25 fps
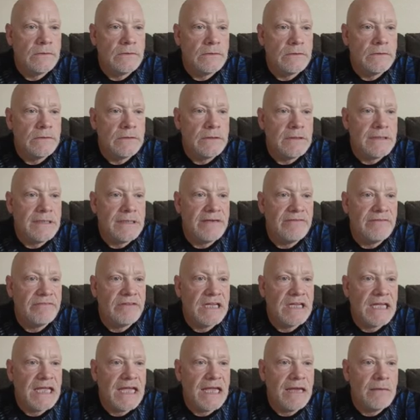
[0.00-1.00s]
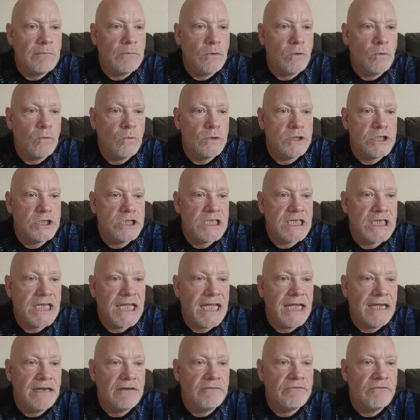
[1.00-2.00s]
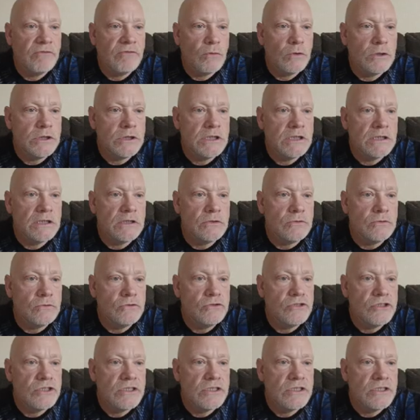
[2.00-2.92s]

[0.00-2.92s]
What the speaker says: Never gamble what you can't afford to lose.